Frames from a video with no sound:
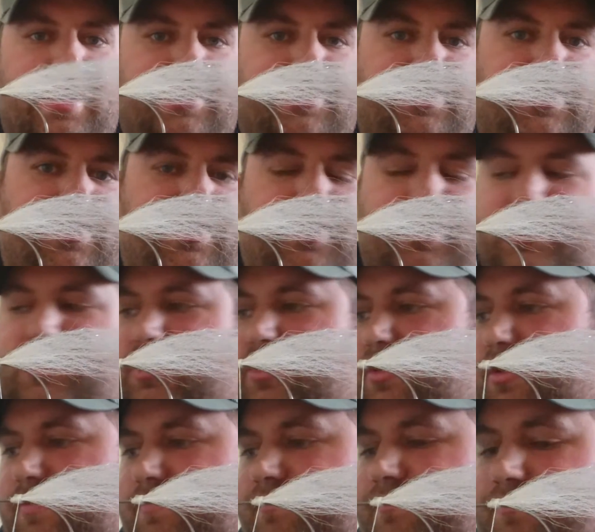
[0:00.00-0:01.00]
edge of your
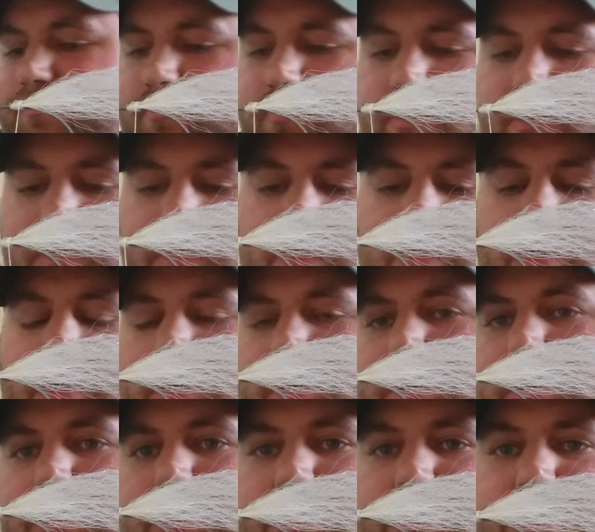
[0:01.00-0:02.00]
gusset gun.
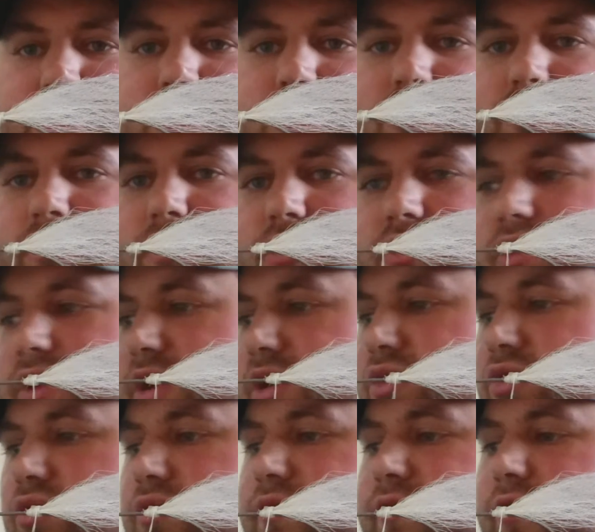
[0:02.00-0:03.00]
So we're going
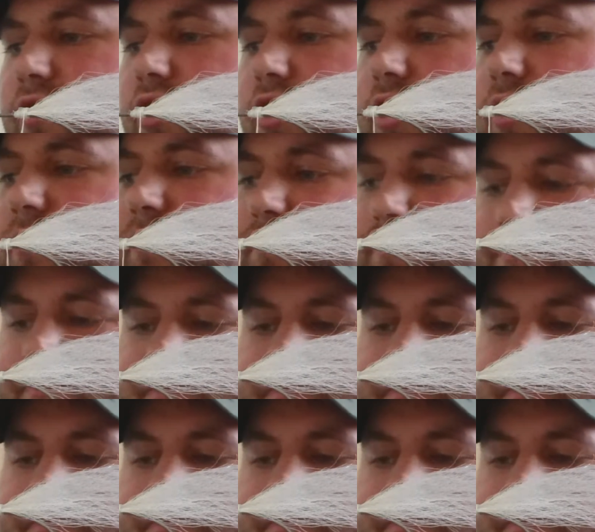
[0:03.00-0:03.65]
to go for